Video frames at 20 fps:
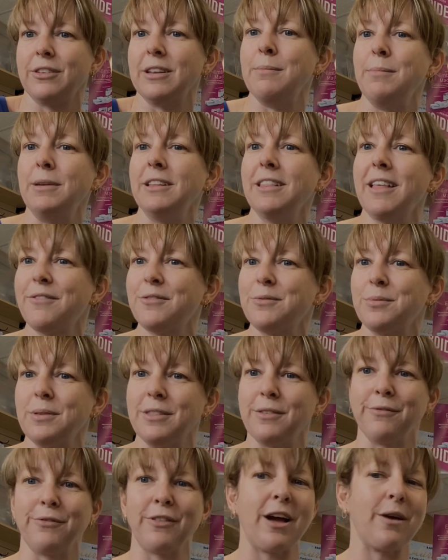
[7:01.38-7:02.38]
and be left with
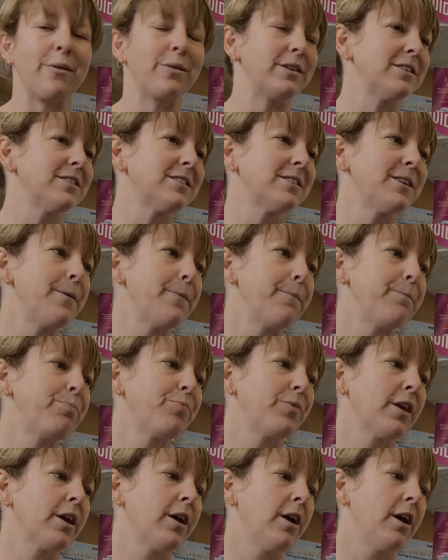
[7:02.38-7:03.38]
the flowers.
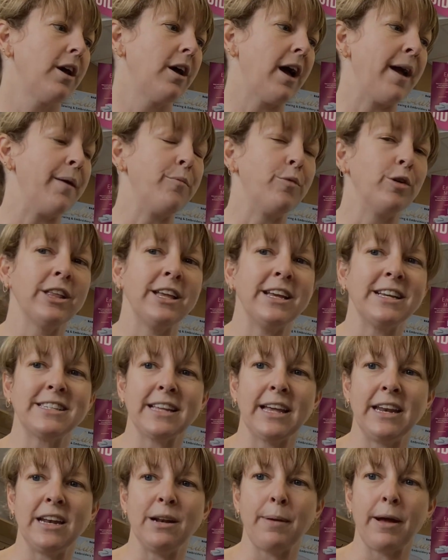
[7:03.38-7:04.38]
I'm really
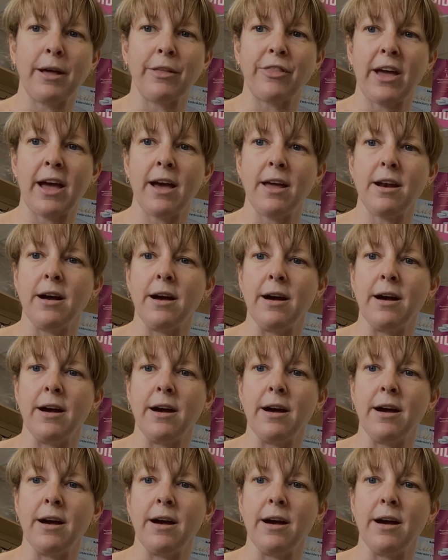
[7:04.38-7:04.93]
excited about that.